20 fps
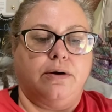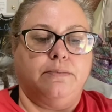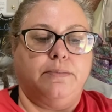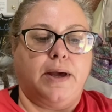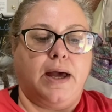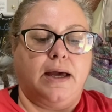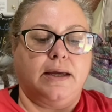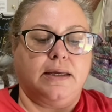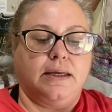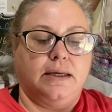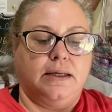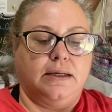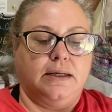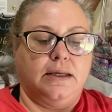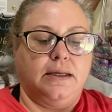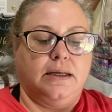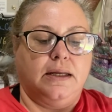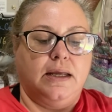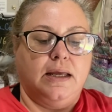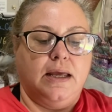pack in
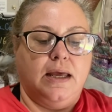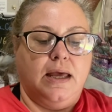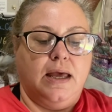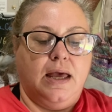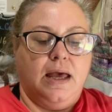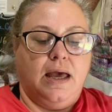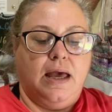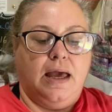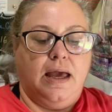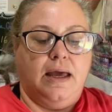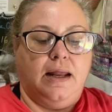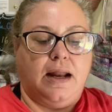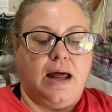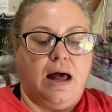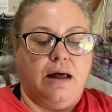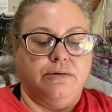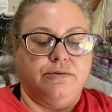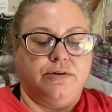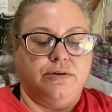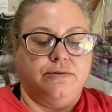it. And
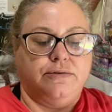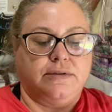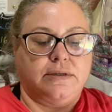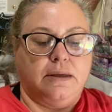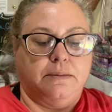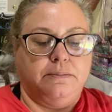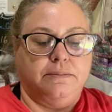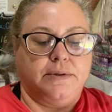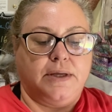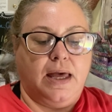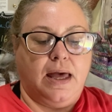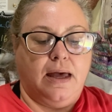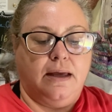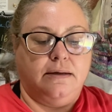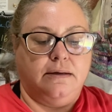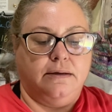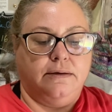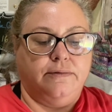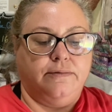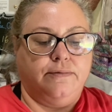I'll do some
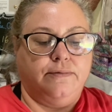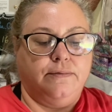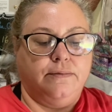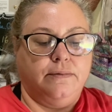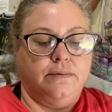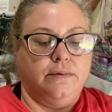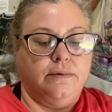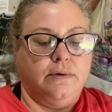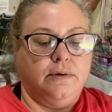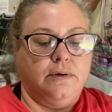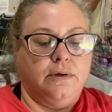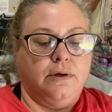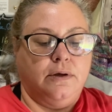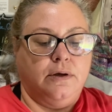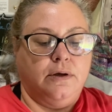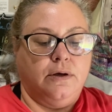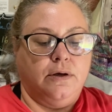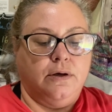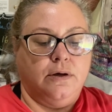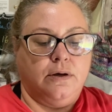kind of
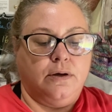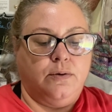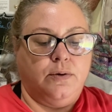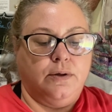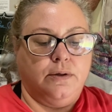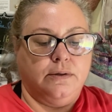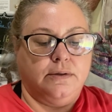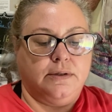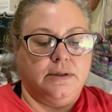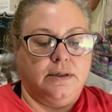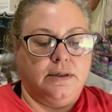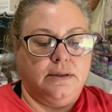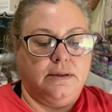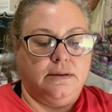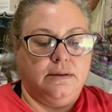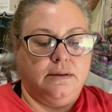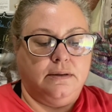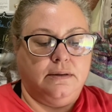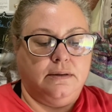quilted